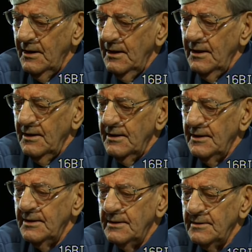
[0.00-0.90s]
Uh,
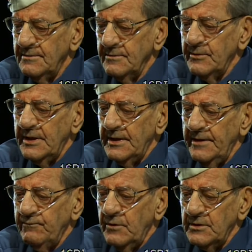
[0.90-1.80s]
we had to have one,
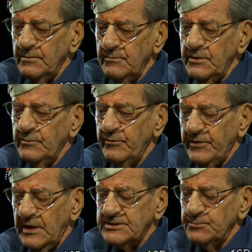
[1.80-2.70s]
we got some
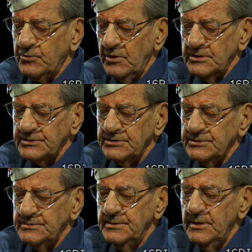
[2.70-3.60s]
crosses and
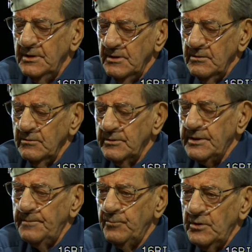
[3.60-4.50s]
cut one